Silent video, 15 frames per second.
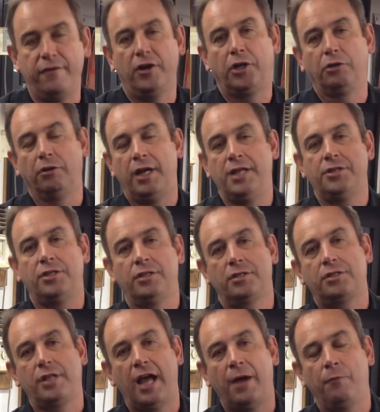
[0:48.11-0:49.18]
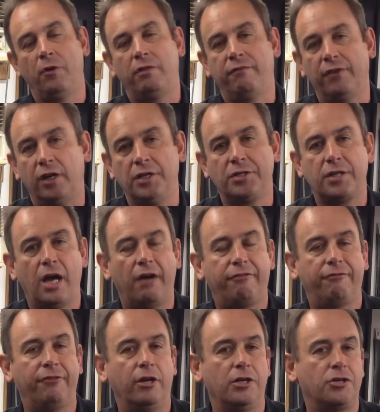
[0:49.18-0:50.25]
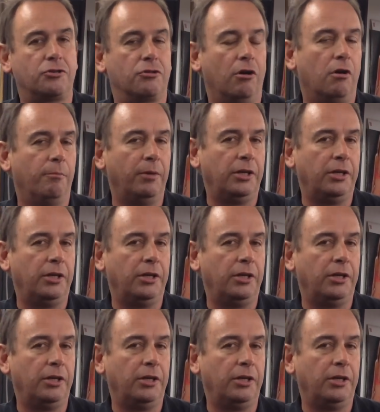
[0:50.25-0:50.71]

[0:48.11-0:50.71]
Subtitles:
very good engine to start with, very tough, very strong,